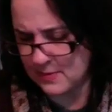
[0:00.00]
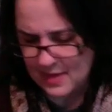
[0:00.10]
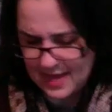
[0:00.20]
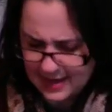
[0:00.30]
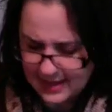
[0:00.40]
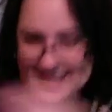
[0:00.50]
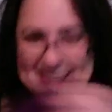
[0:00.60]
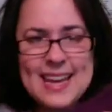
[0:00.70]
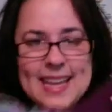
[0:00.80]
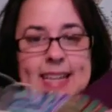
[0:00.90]
that
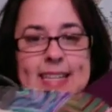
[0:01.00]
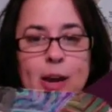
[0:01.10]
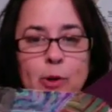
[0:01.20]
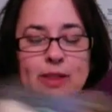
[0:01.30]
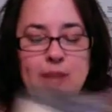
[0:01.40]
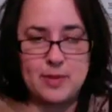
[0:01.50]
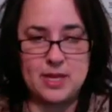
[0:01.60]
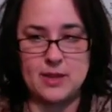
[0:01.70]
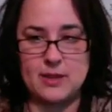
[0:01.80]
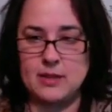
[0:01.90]
it? How can that be
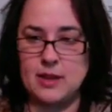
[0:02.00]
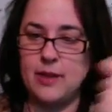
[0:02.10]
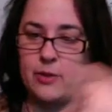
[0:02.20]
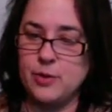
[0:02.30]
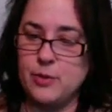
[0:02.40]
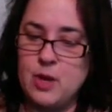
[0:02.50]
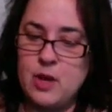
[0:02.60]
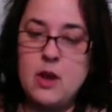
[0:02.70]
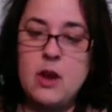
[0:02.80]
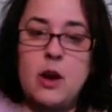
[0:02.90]
it? I don't know.
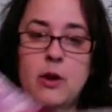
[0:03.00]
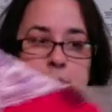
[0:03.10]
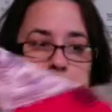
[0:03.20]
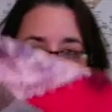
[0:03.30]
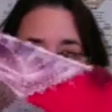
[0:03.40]
All right, do you see